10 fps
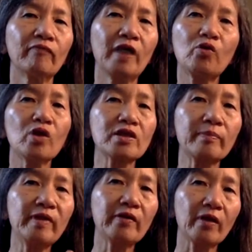It was a
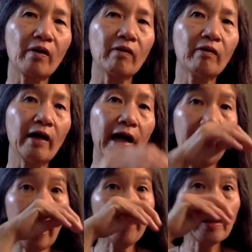miracle.
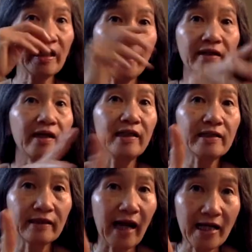And after that, they did
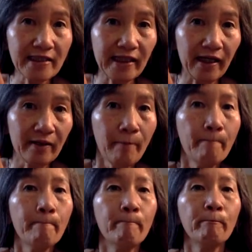the CAT scan.
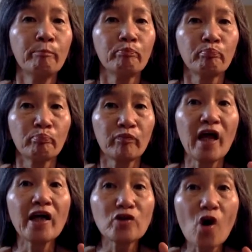
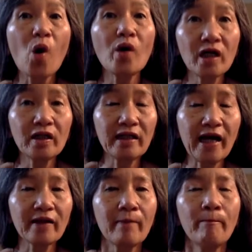They told her
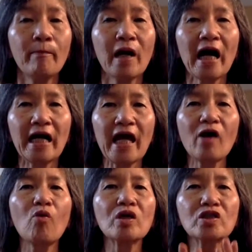that
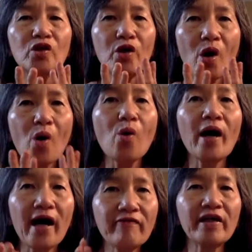there was no
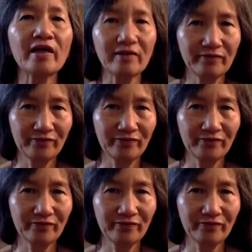evidence